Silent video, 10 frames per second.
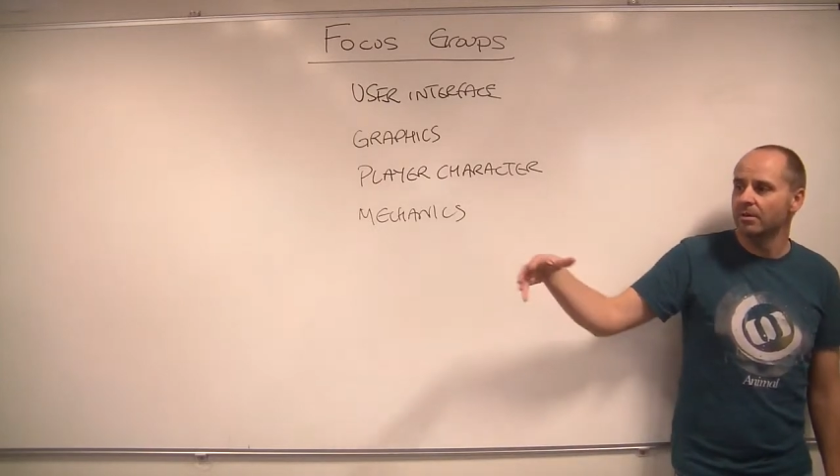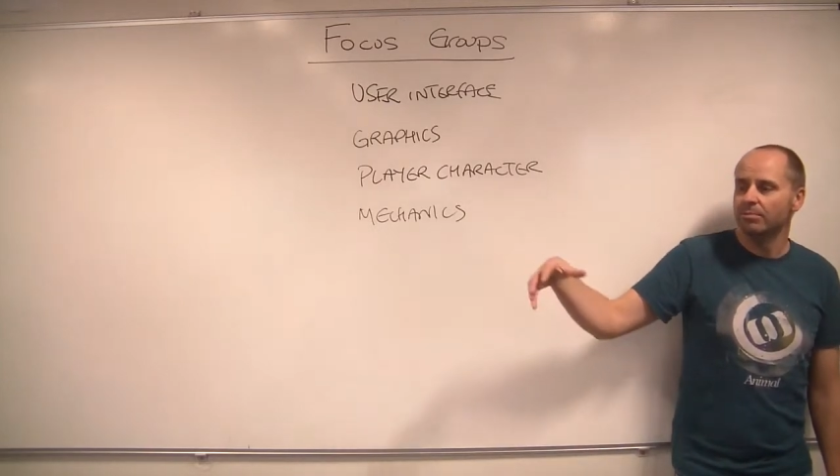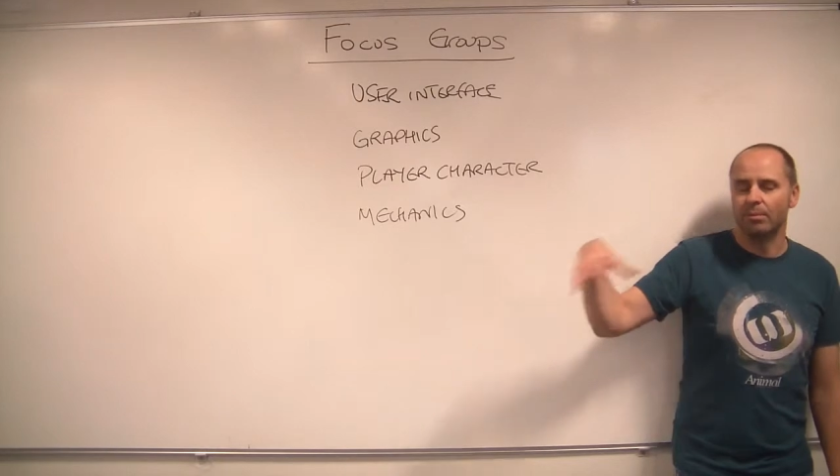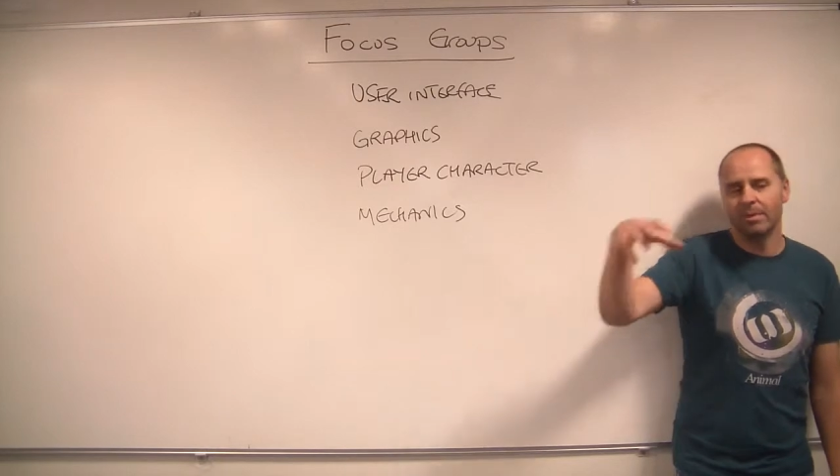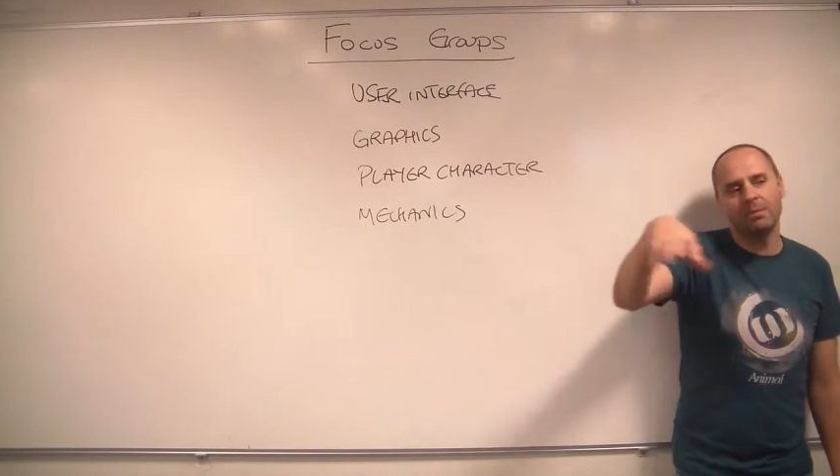
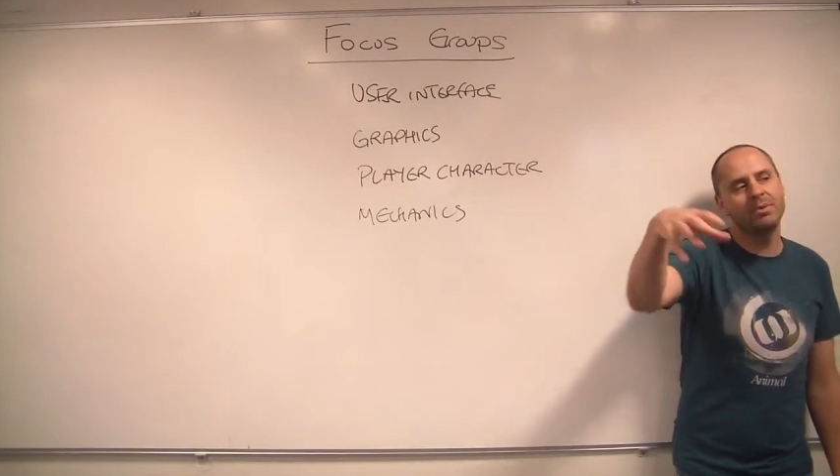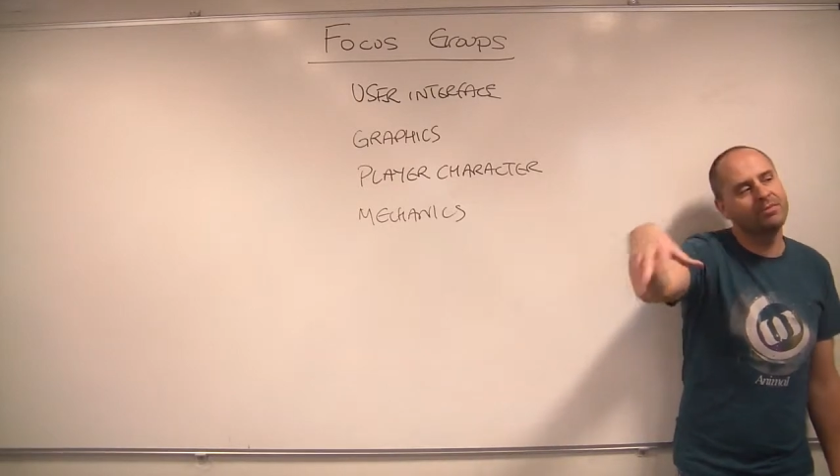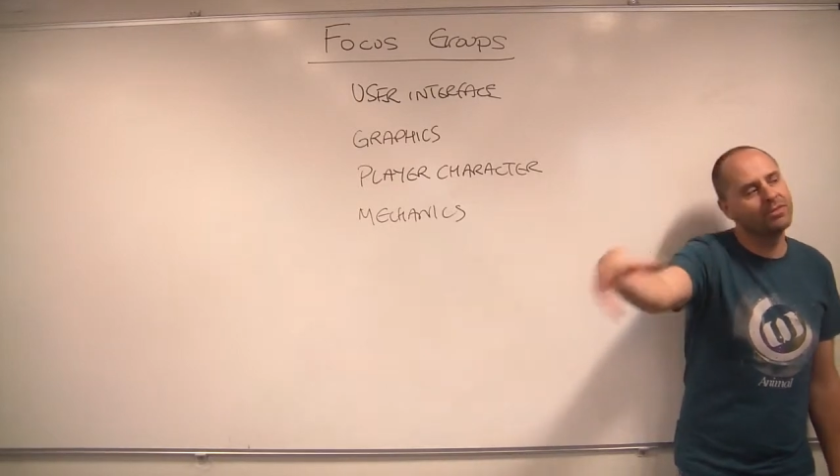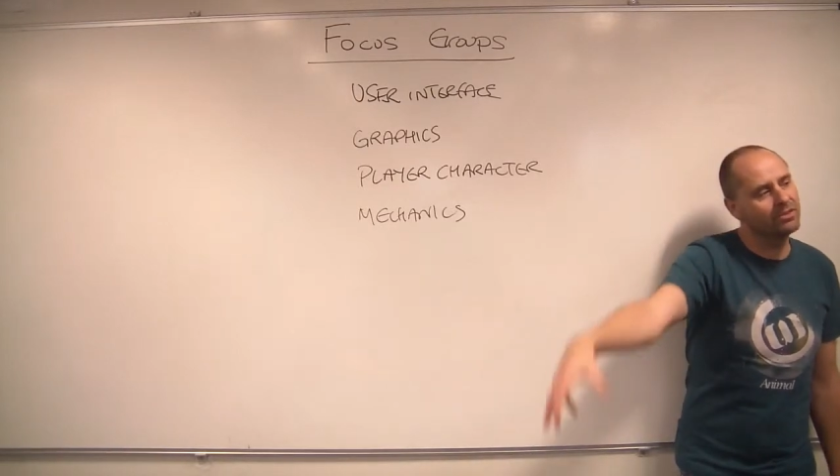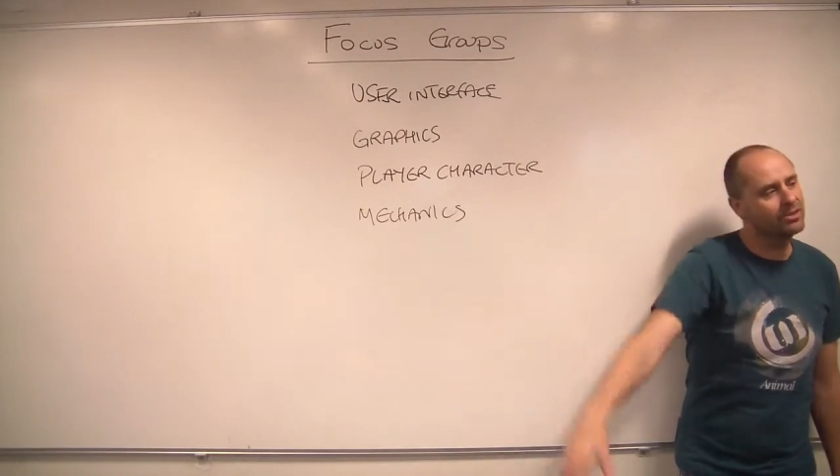but
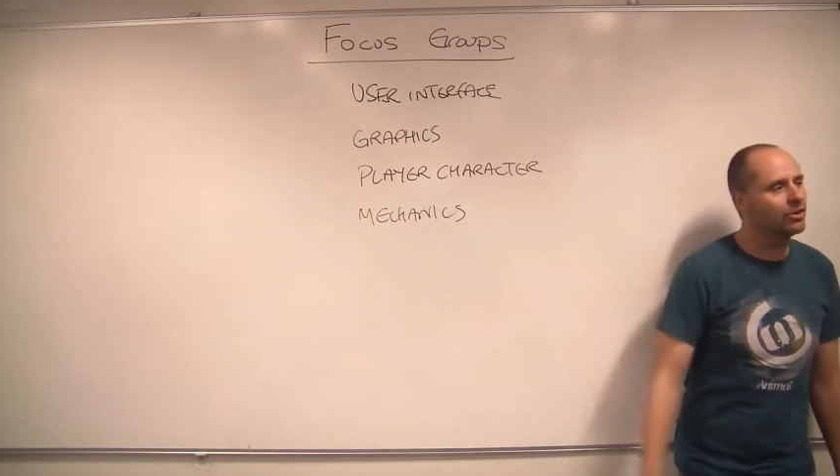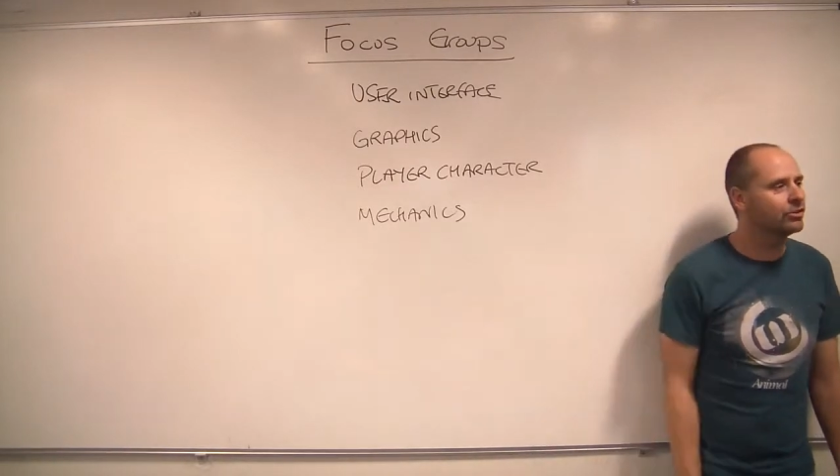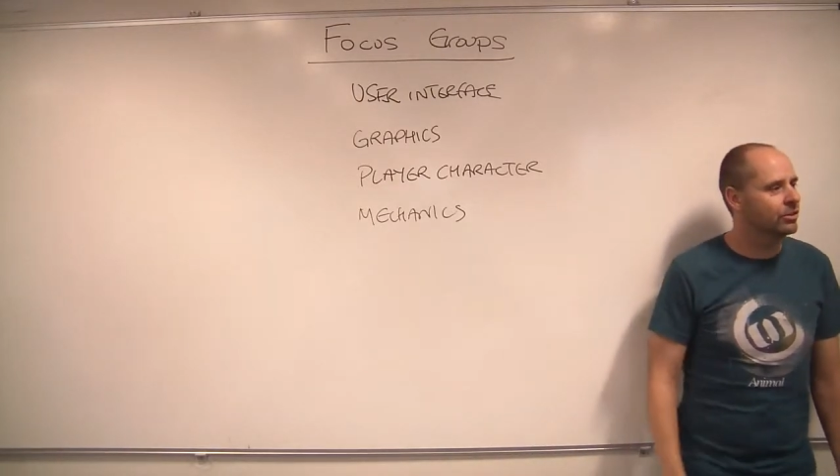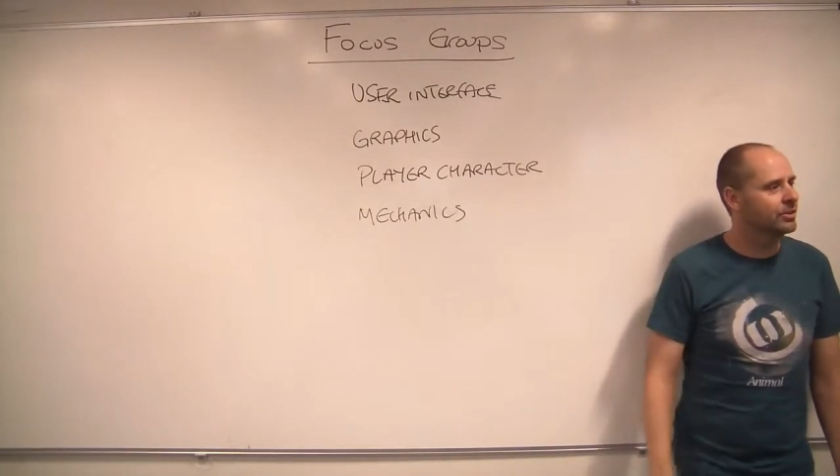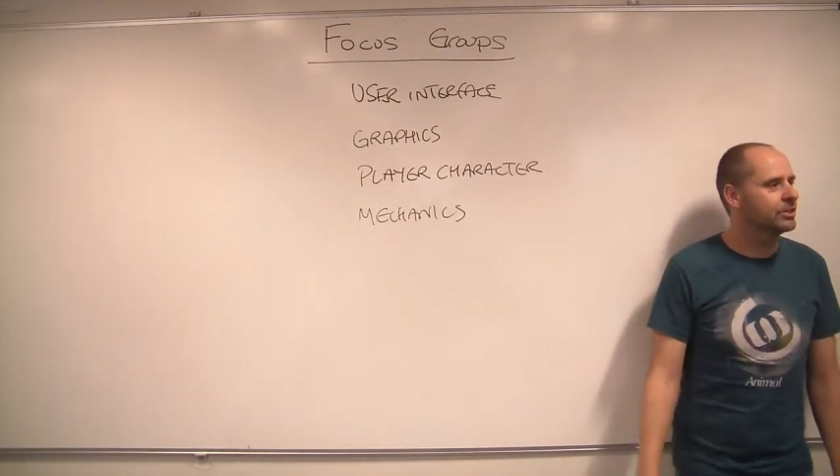maybe you
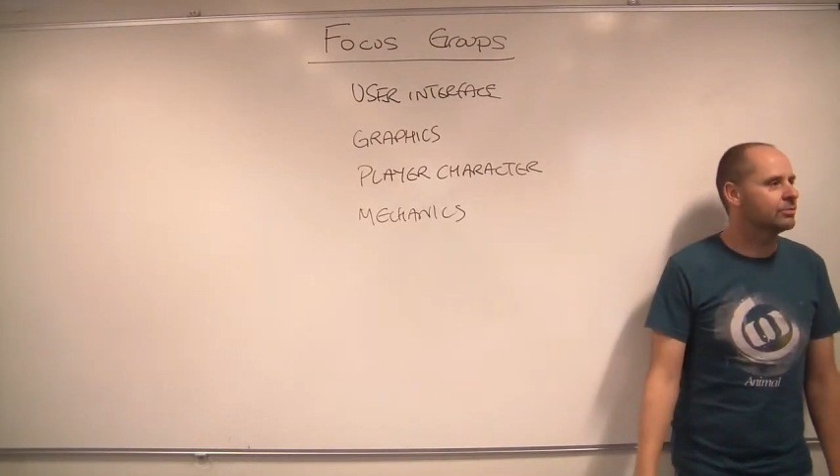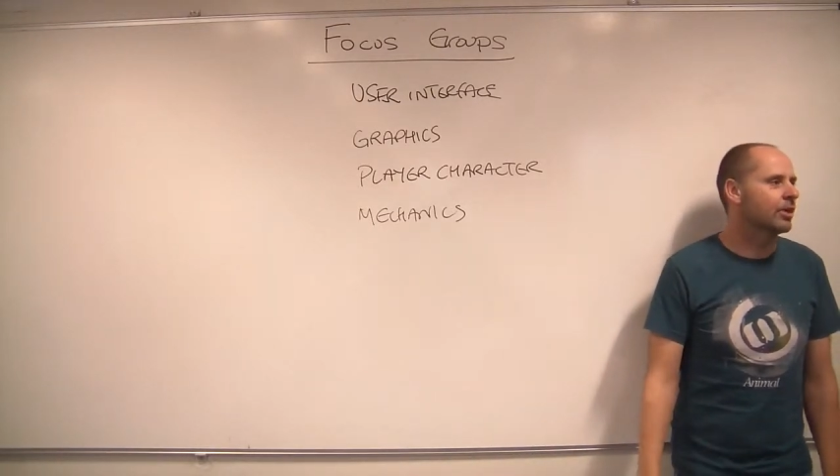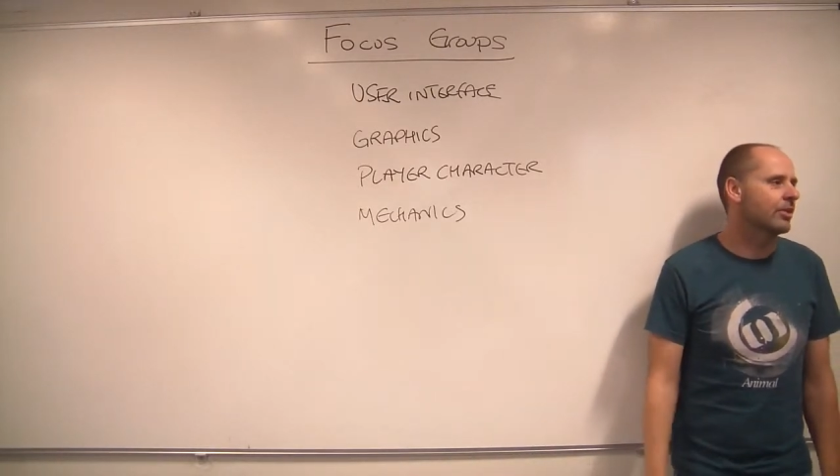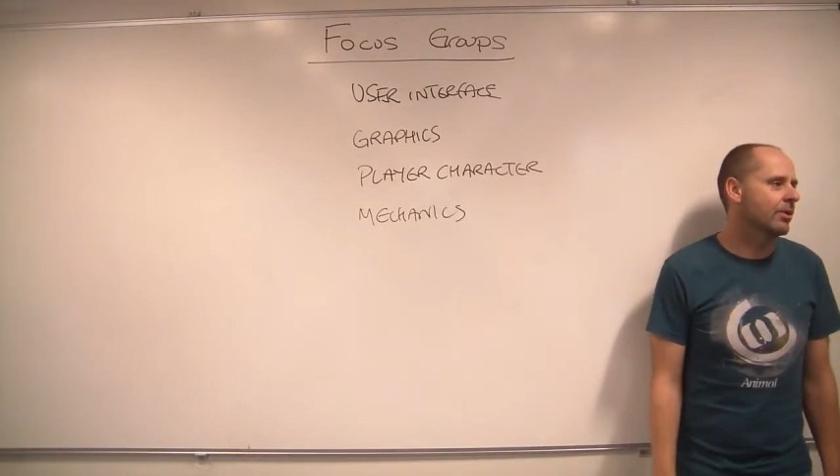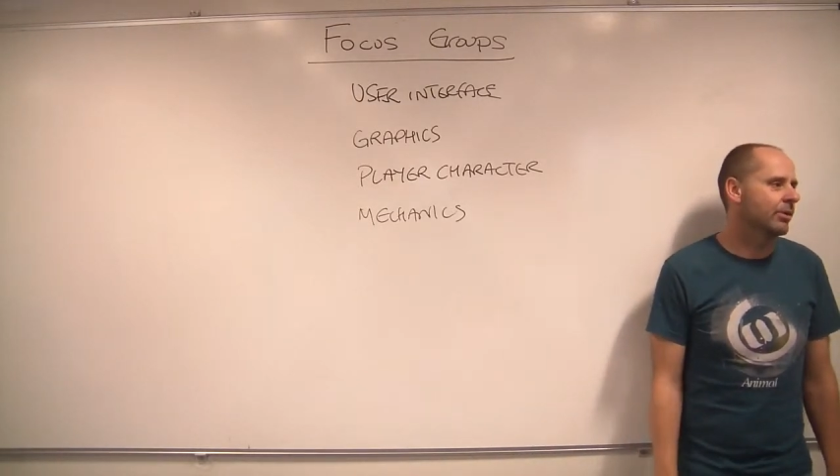could do it this way
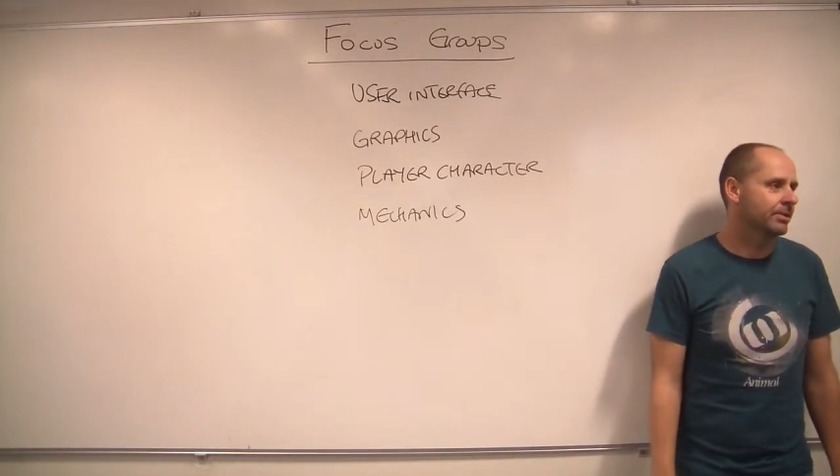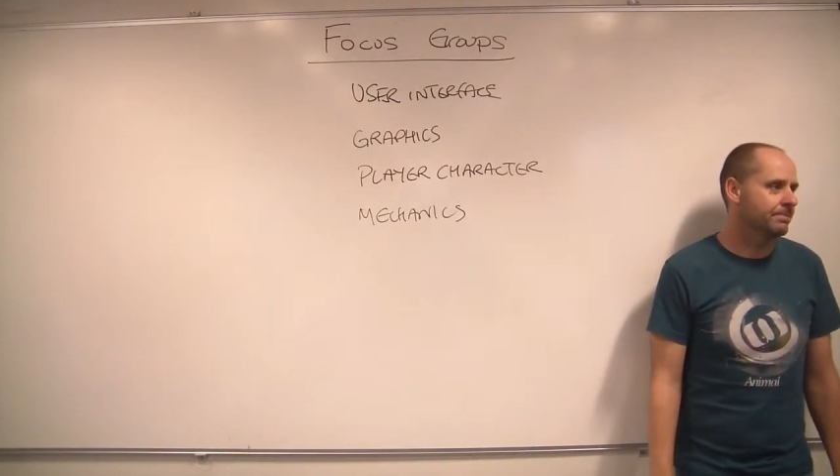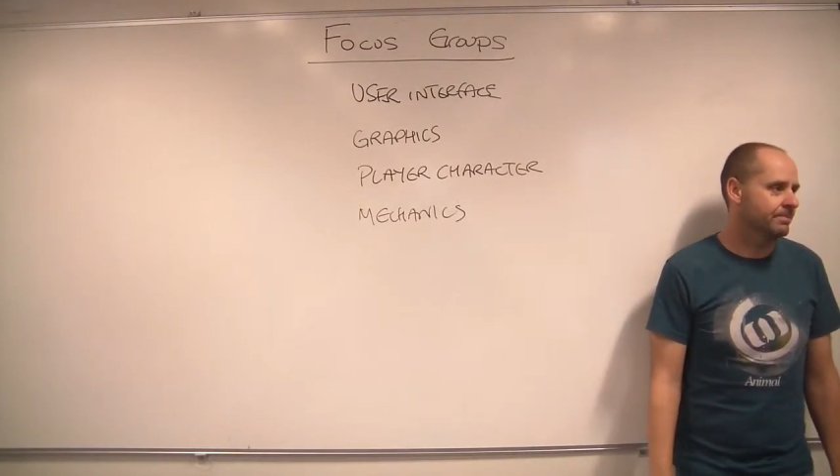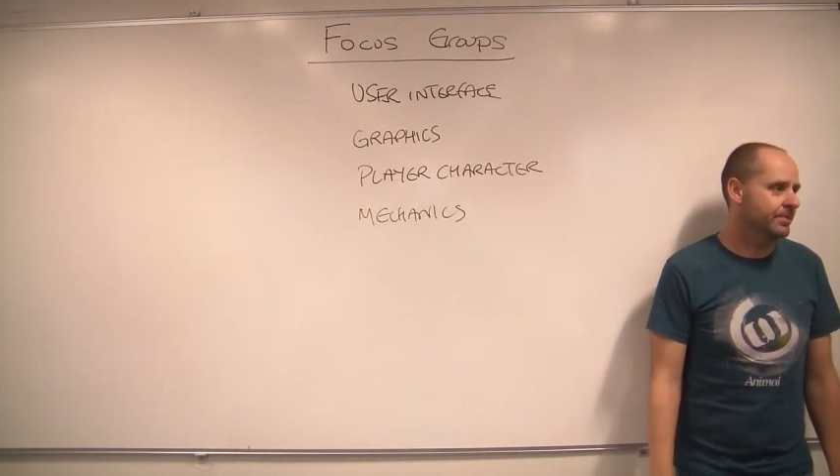or that way.